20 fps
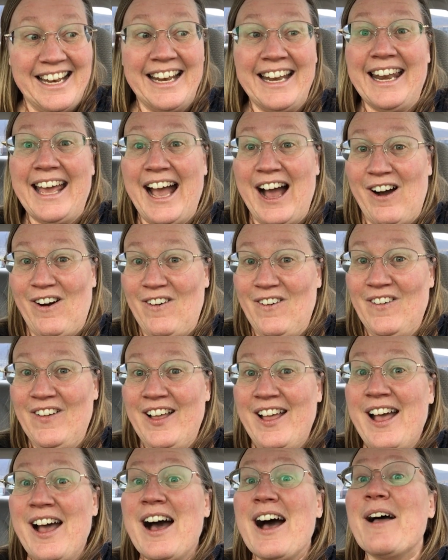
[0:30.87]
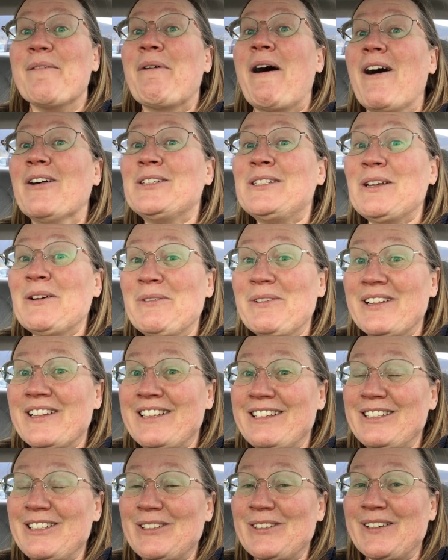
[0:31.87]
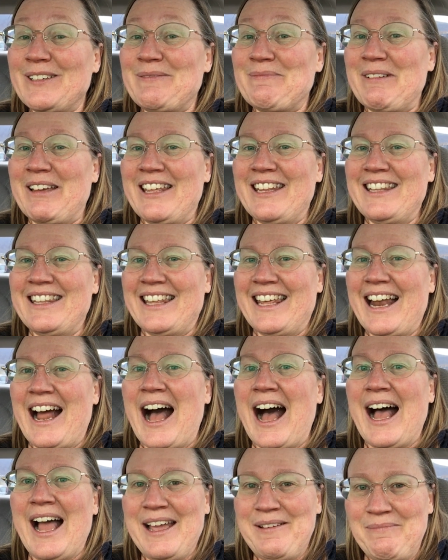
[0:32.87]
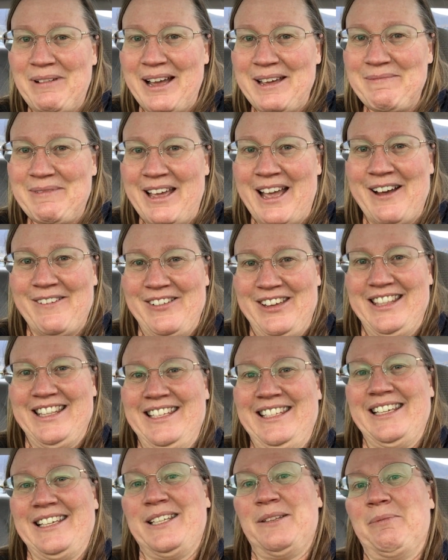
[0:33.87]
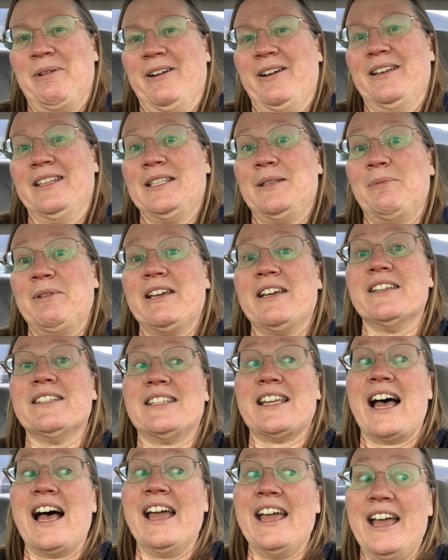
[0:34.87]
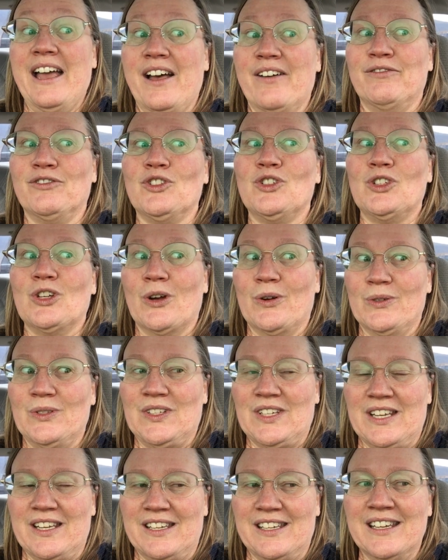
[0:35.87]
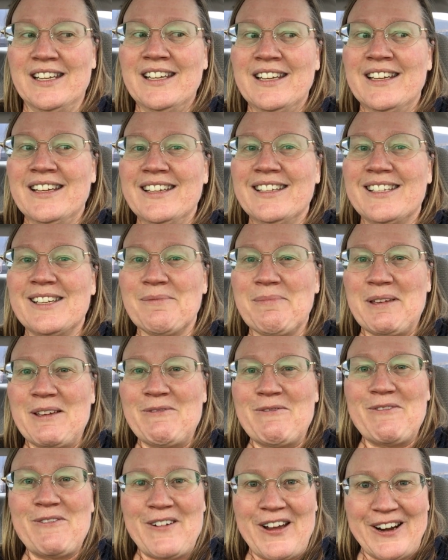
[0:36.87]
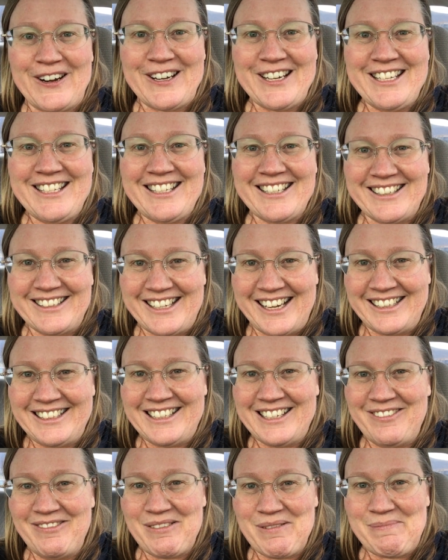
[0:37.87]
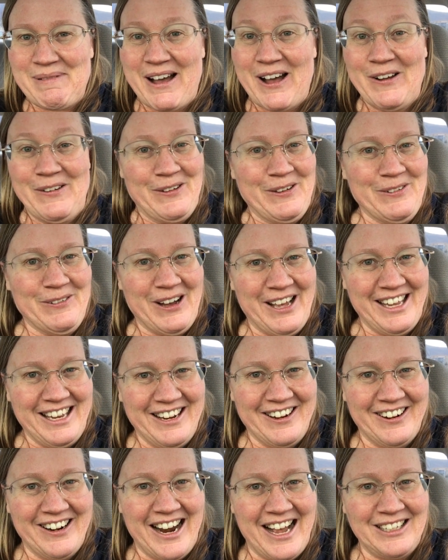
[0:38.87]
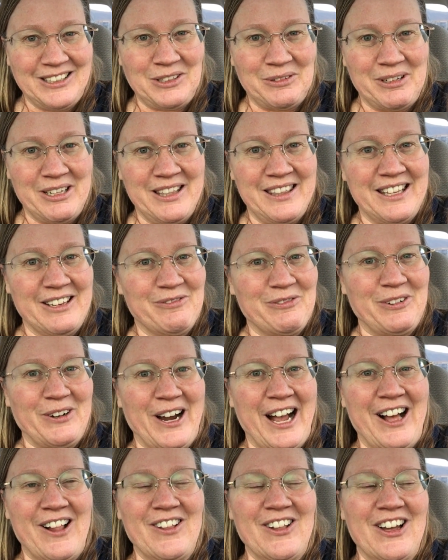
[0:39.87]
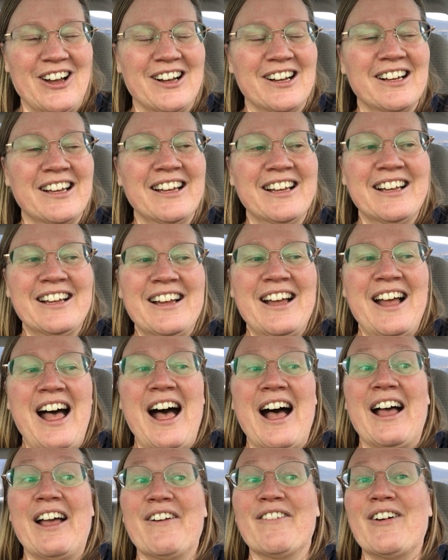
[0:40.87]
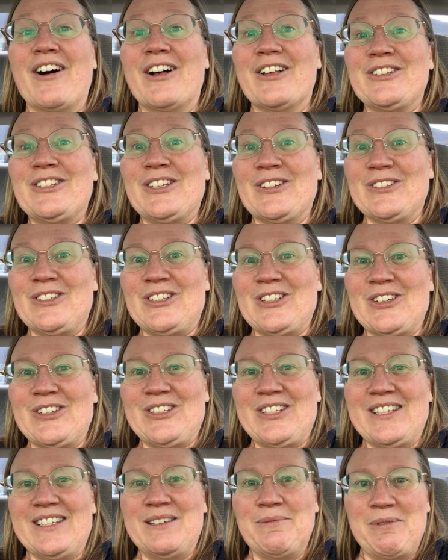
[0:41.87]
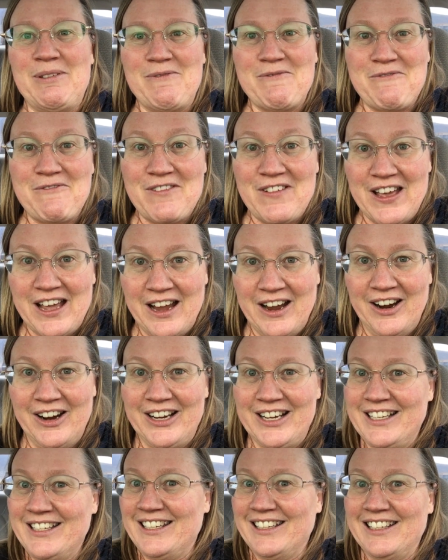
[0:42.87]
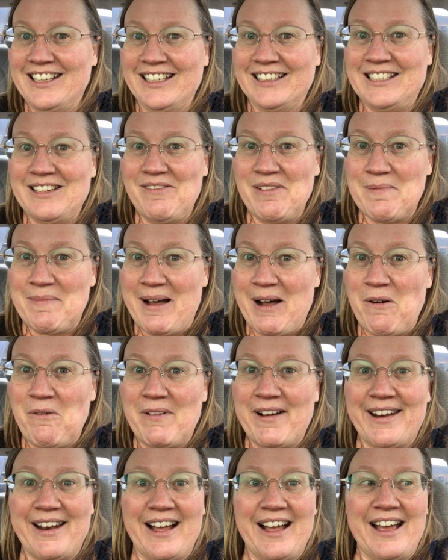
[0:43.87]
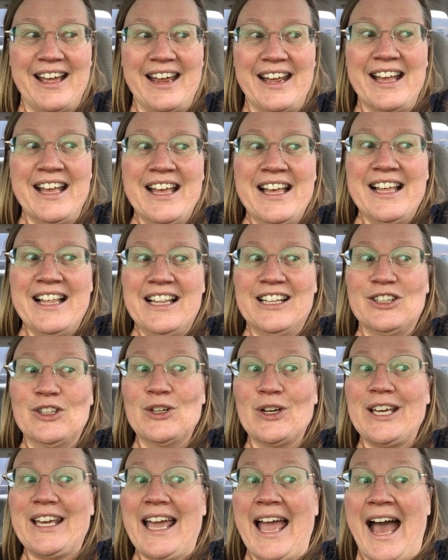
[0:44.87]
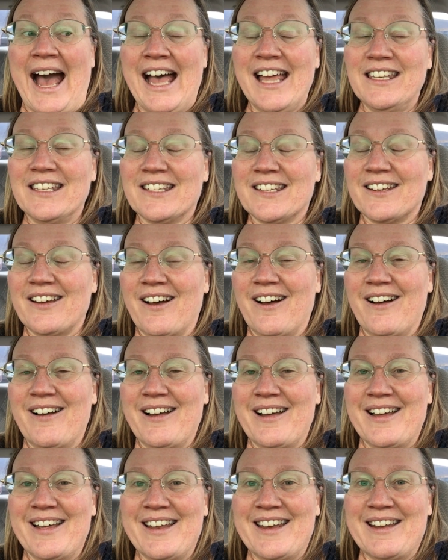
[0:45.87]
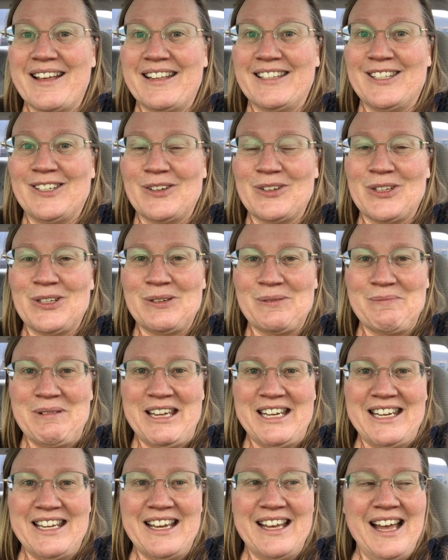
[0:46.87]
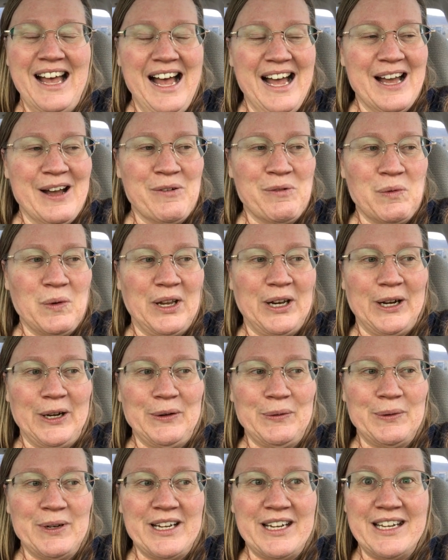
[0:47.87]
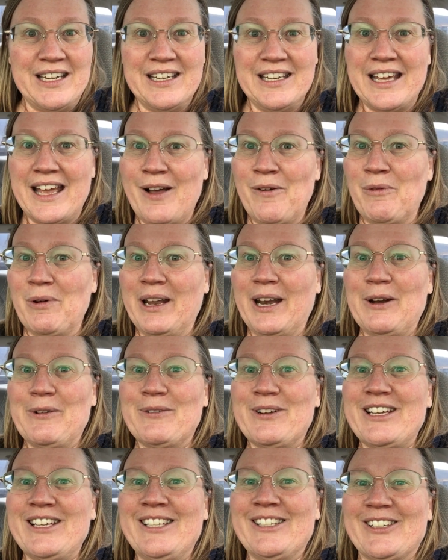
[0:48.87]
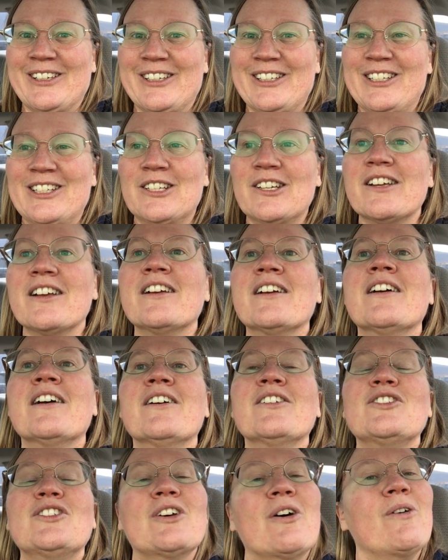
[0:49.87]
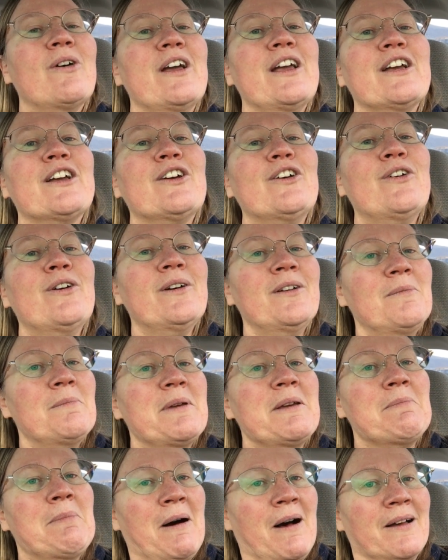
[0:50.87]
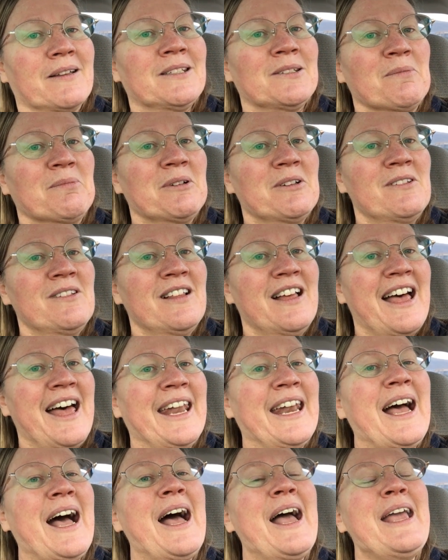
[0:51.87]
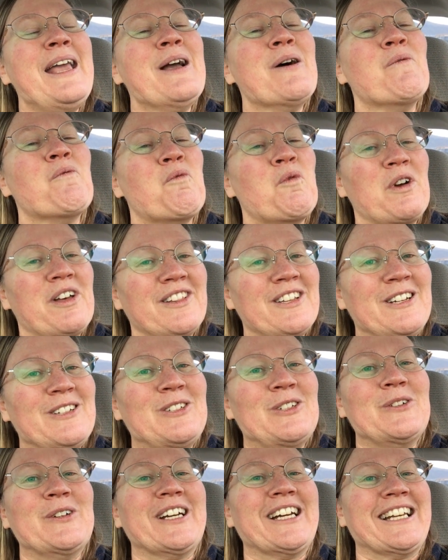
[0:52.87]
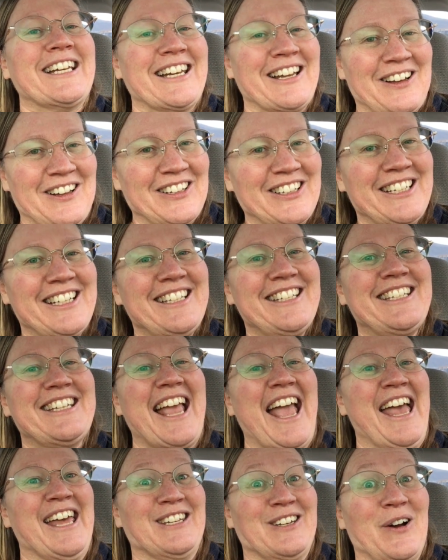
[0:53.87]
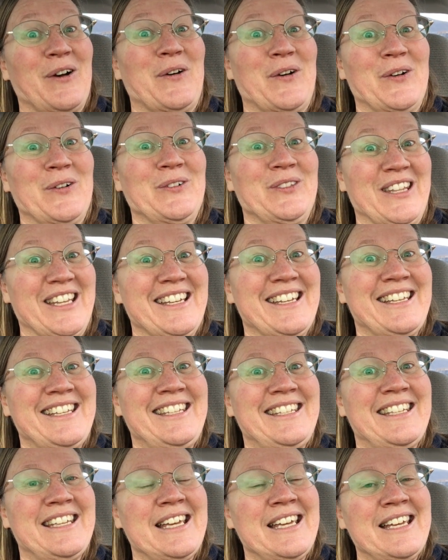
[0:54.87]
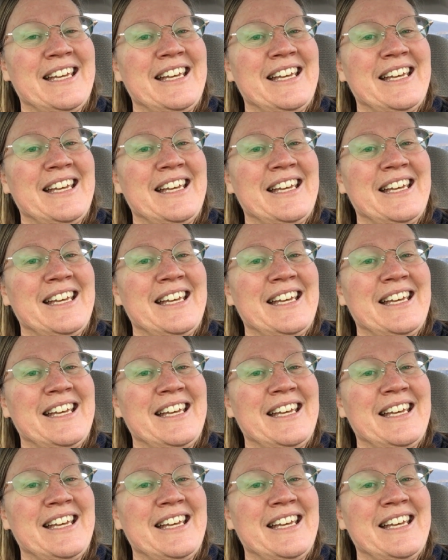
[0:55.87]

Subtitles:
Now, I'm also willing to admit that I might be having this experience because I have chosen to be very selective about who I interact with and for how long. I have also chosen to be very selective about what I look at on social media and what I read and what I research. So it could be possible, and I am willing to acknowledge and own this.